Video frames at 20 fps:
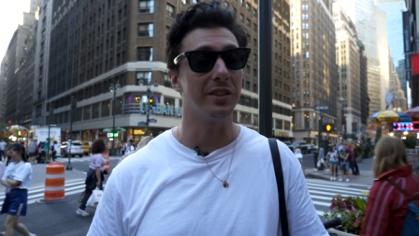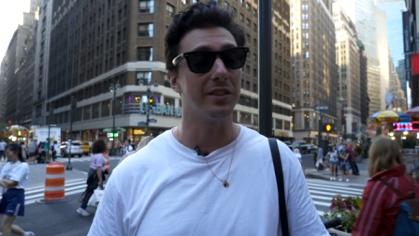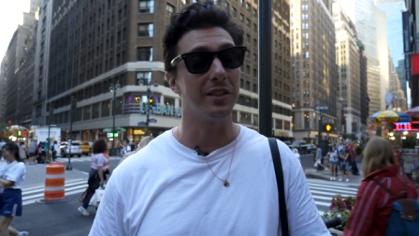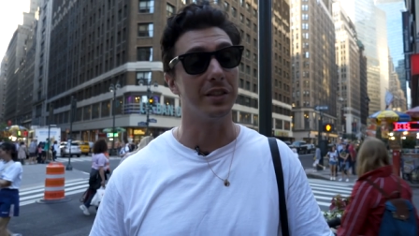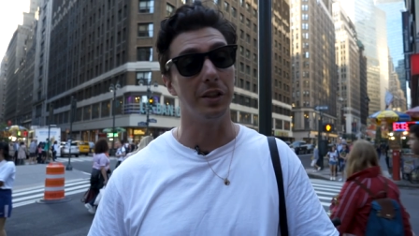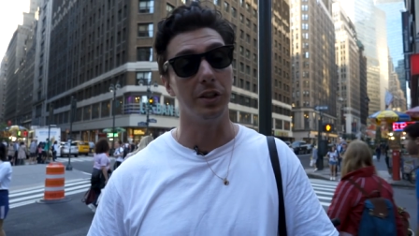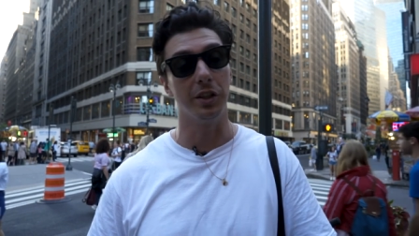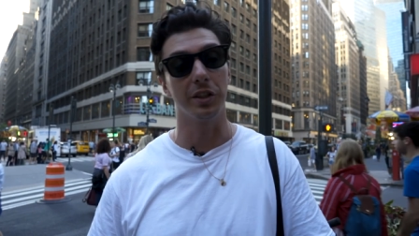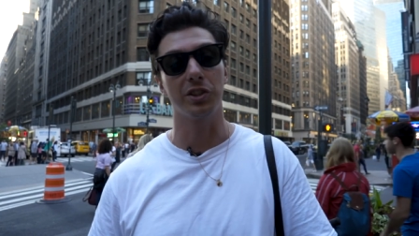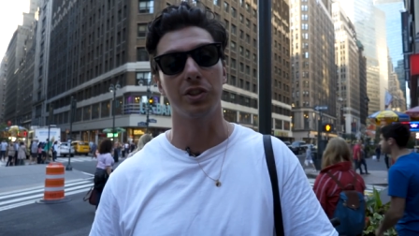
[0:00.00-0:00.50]
is it
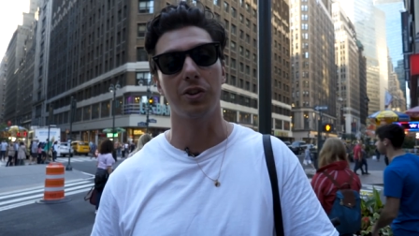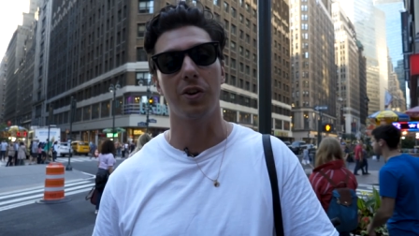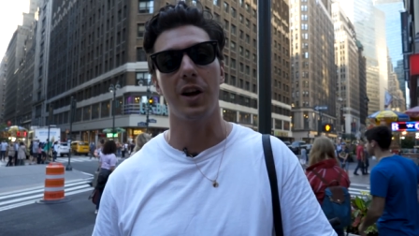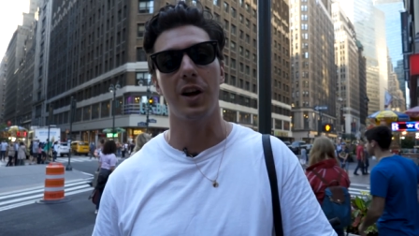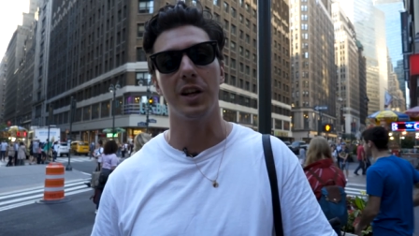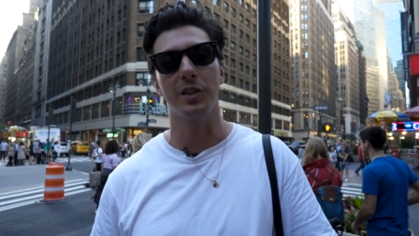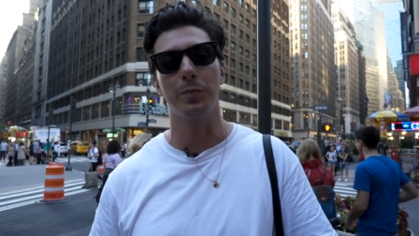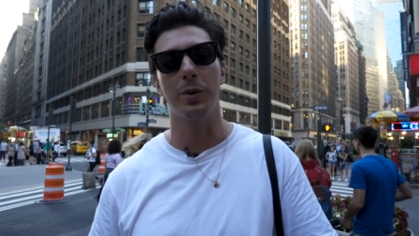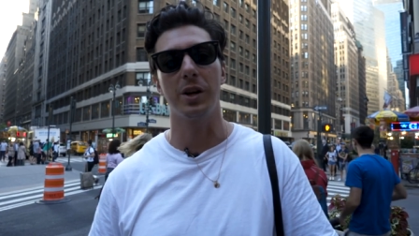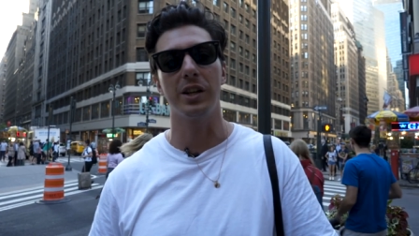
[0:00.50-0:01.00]
looks
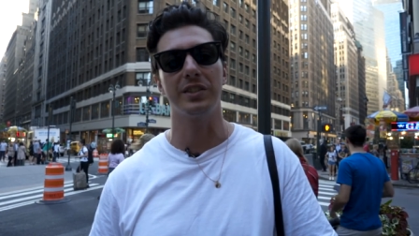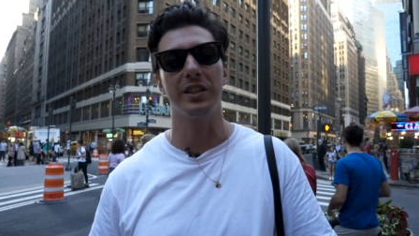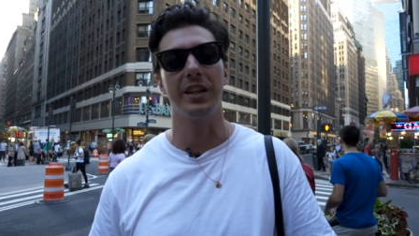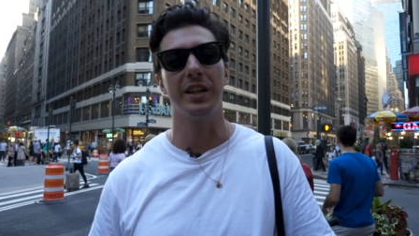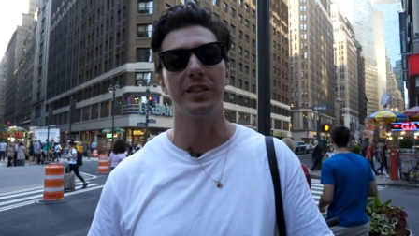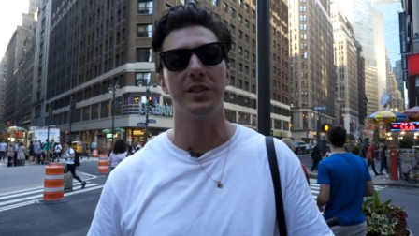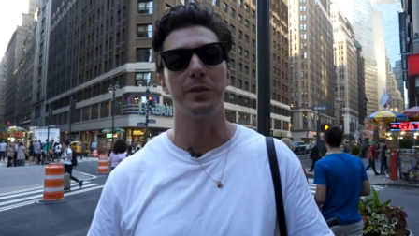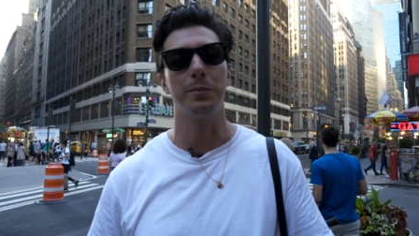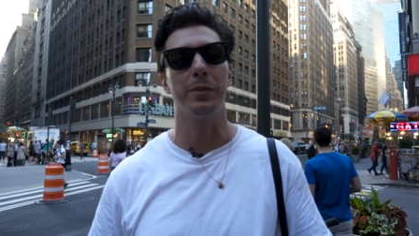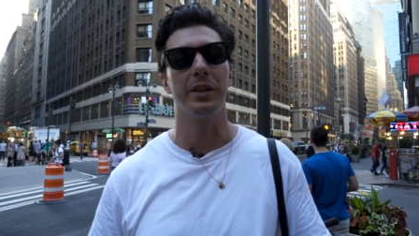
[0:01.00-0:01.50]

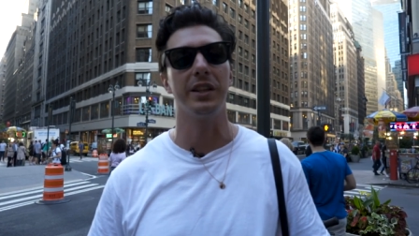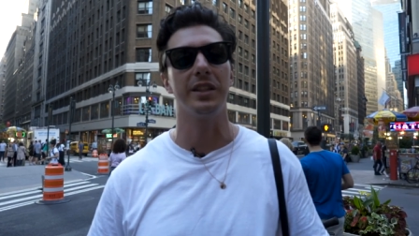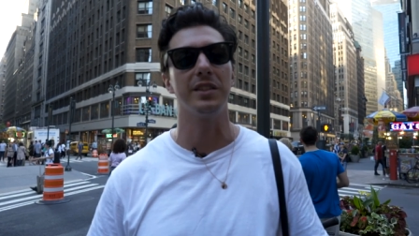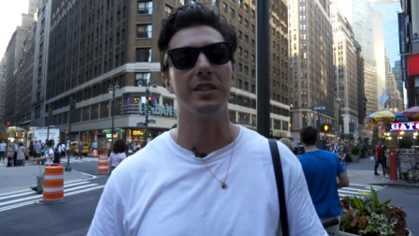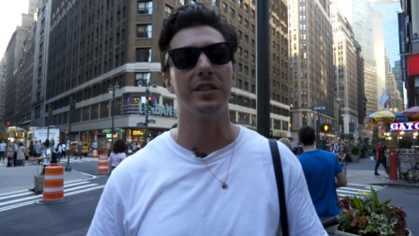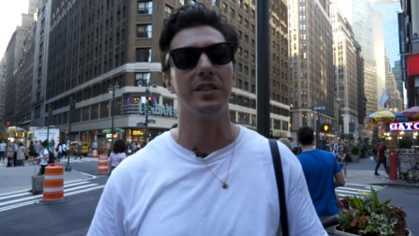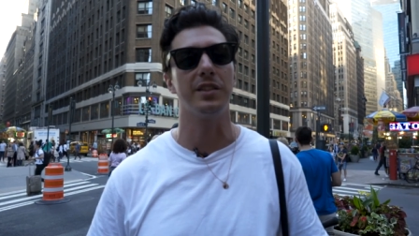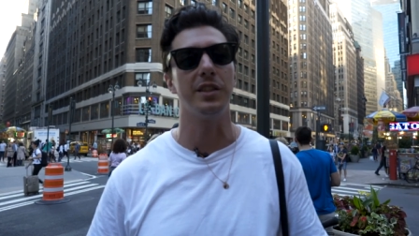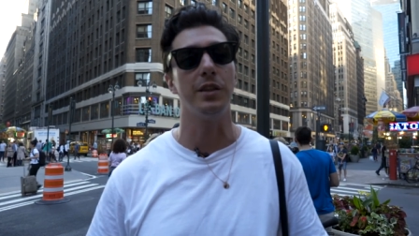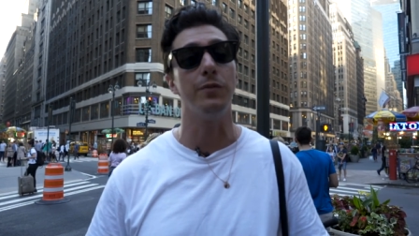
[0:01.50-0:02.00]
cross-processed, but it's
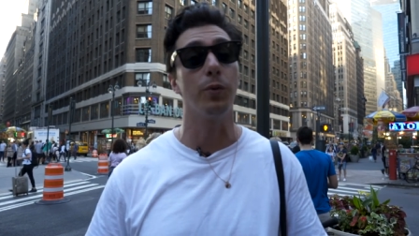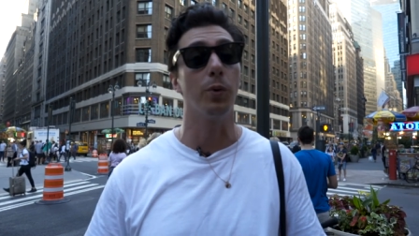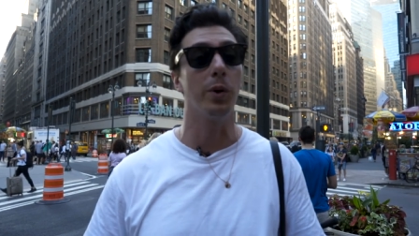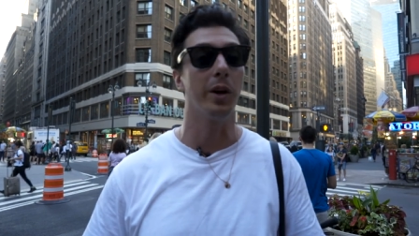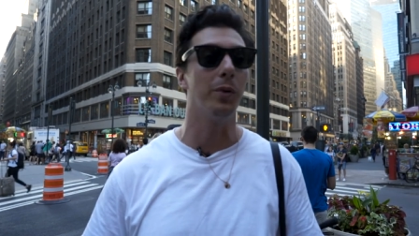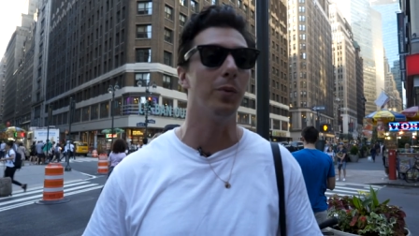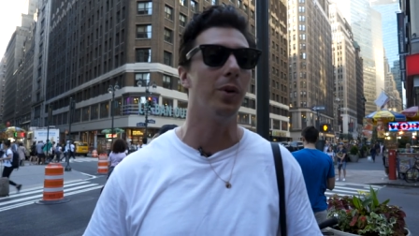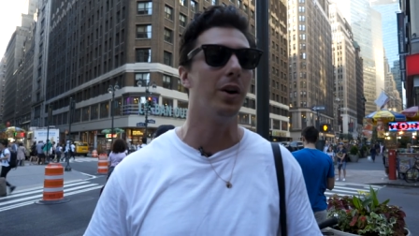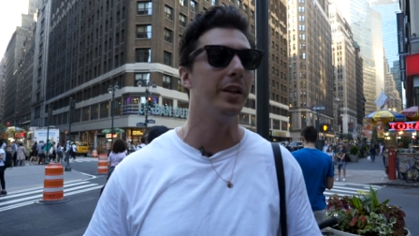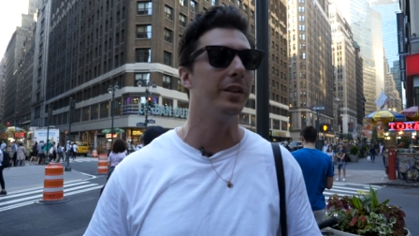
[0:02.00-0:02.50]

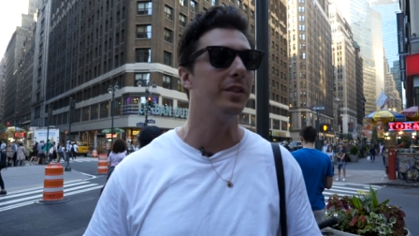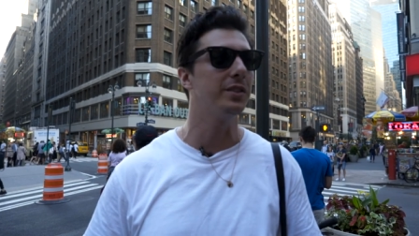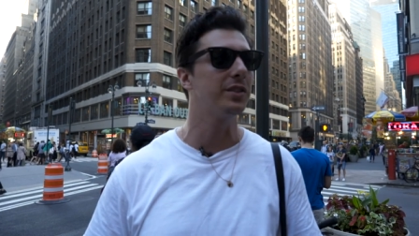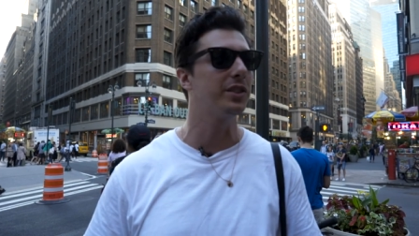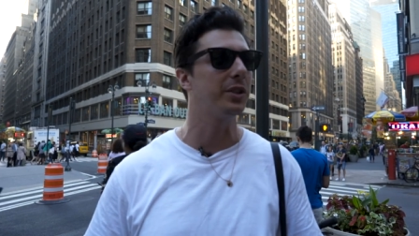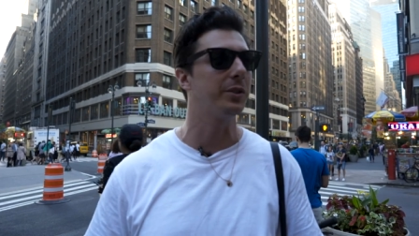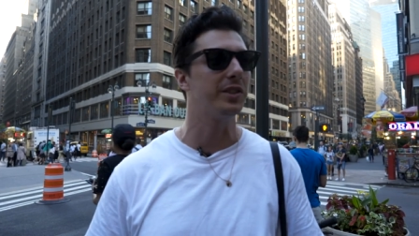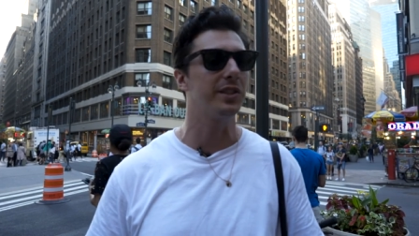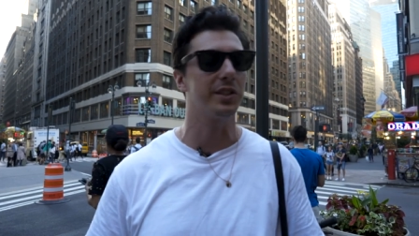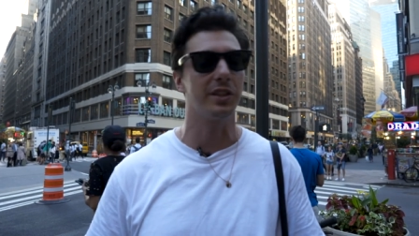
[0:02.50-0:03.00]
C41,
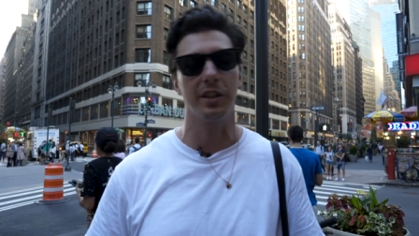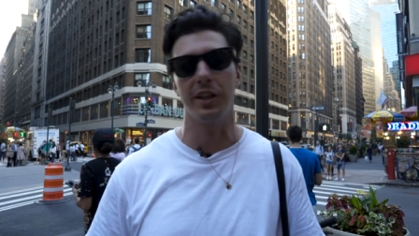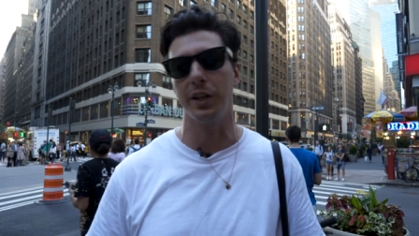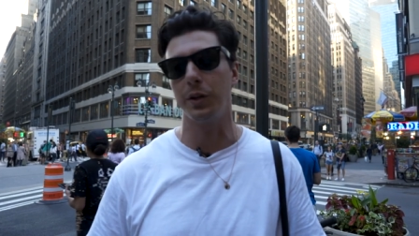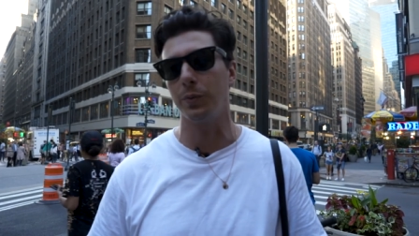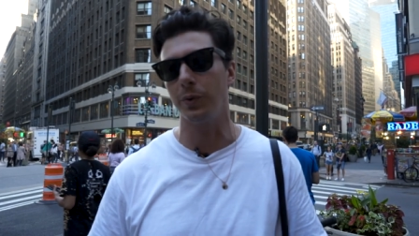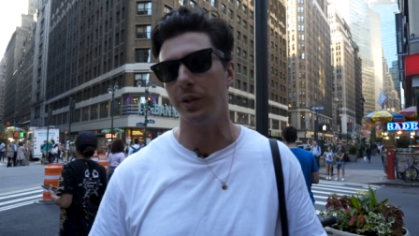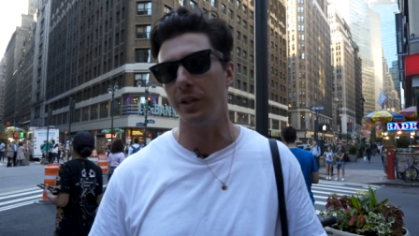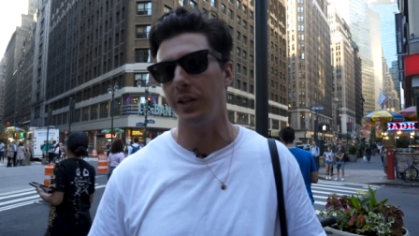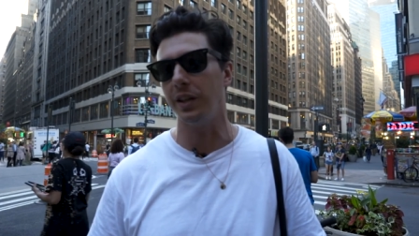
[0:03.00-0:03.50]
so it's still
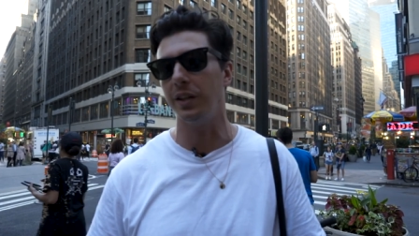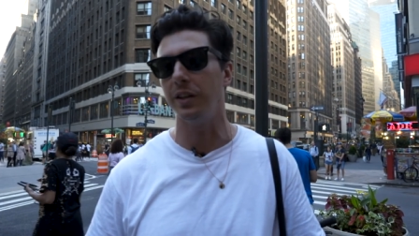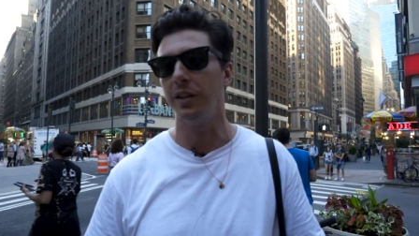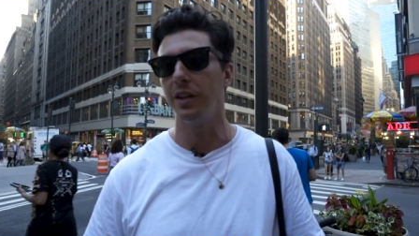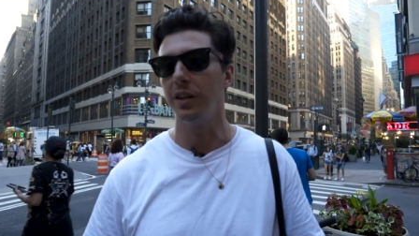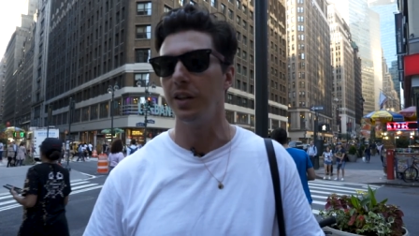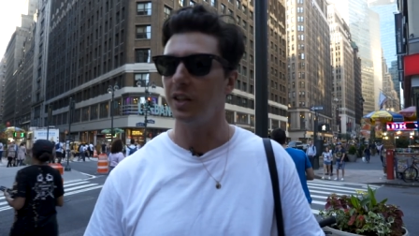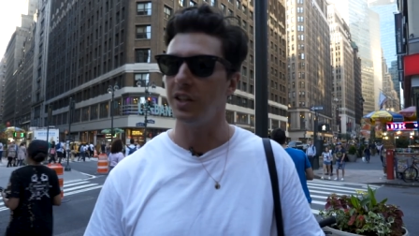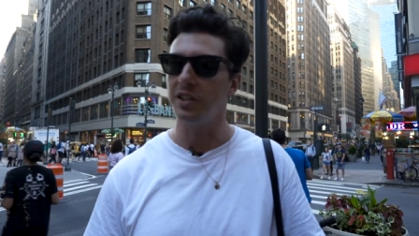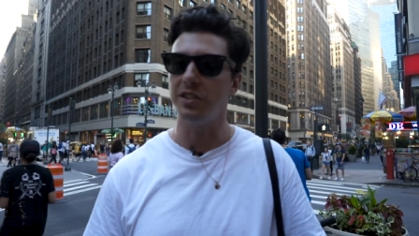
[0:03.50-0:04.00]
like really
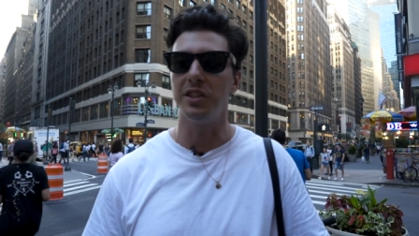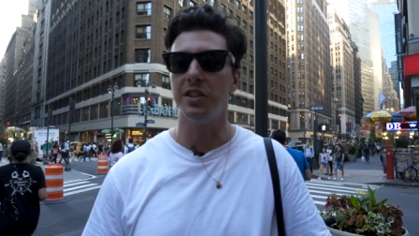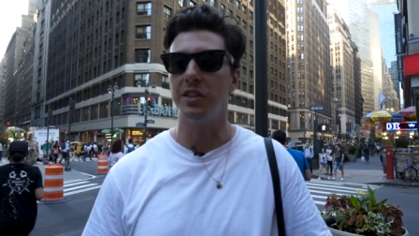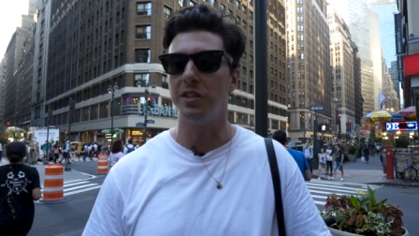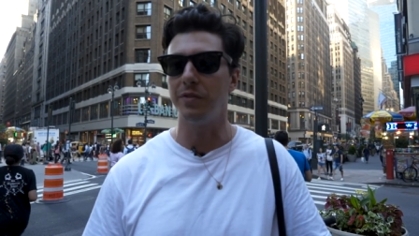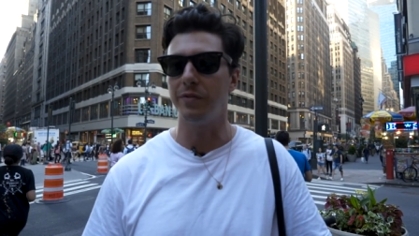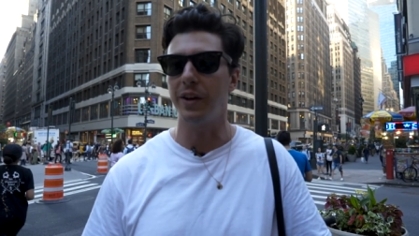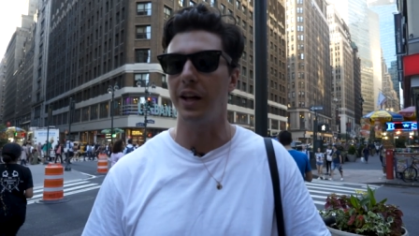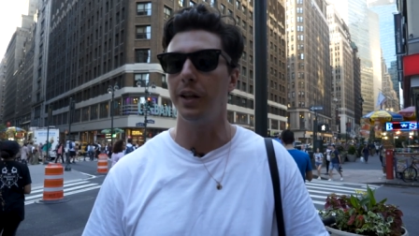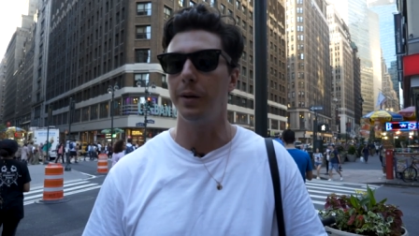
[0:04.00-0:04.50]
easy to
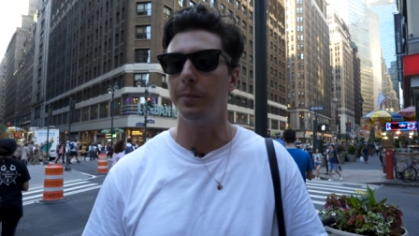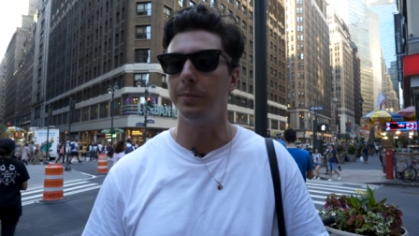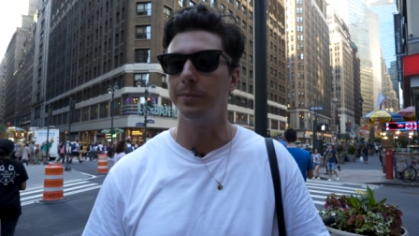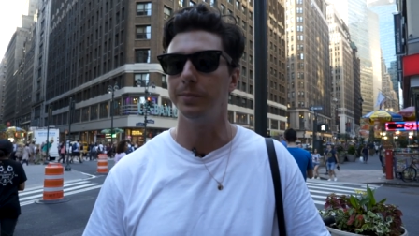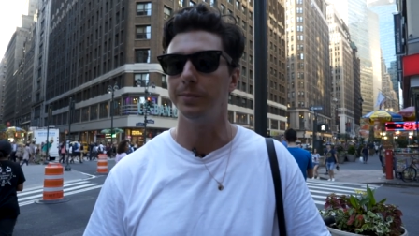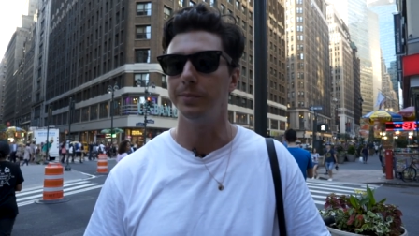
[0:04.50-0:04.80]
develop.